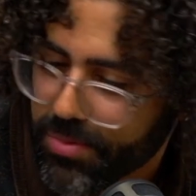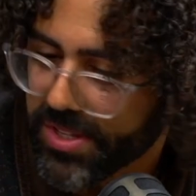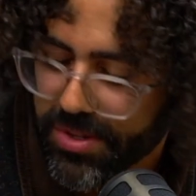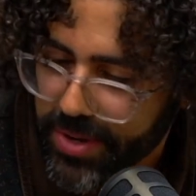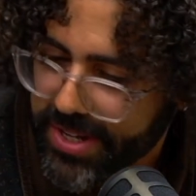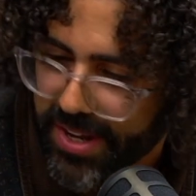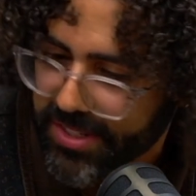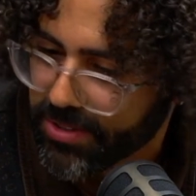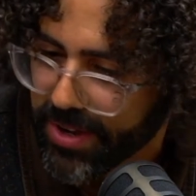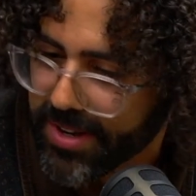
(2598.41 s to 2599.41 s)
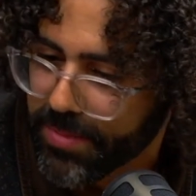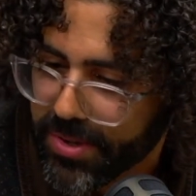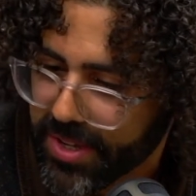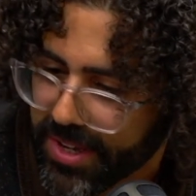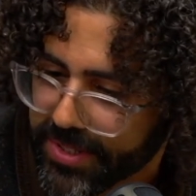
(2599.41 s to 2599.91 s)
Once the Red Sox traded
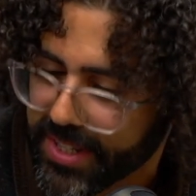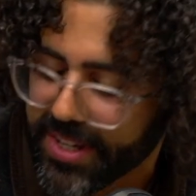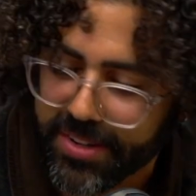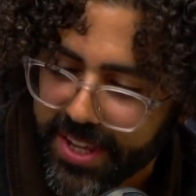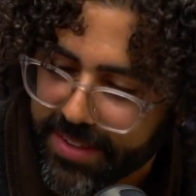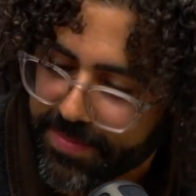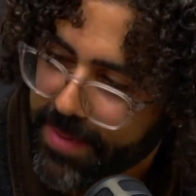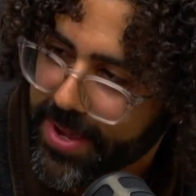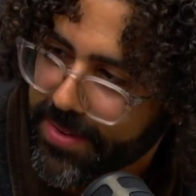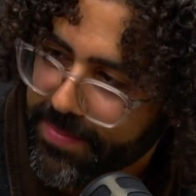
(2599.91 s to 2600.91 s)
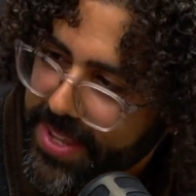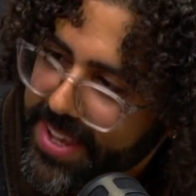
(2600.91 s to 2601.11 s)
Mookie, I was like, okay, I'm out.